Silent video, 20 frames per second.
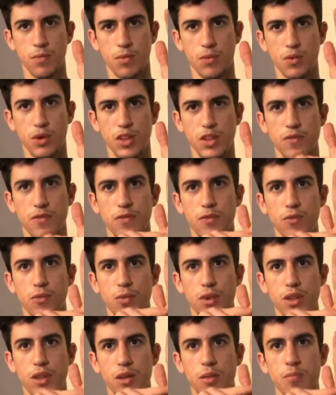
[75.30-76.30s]
when
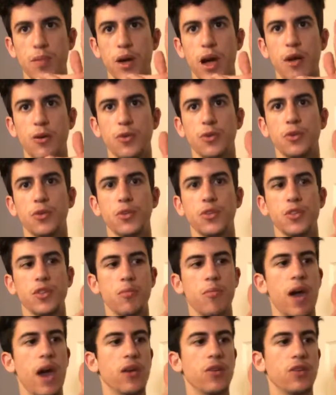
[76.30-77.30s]
the power source, the
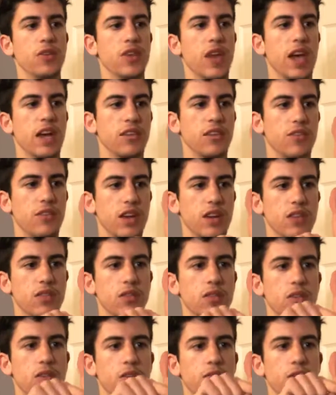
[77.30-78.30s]
battery, is activated.
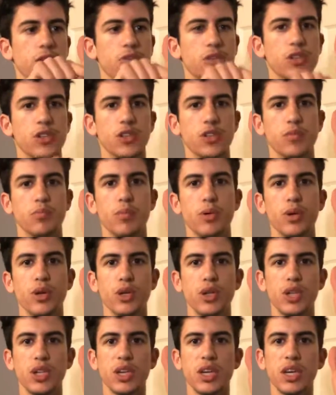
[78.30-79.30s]
So the voltage is
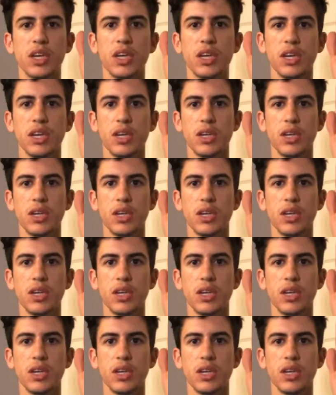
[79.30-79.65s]
pushing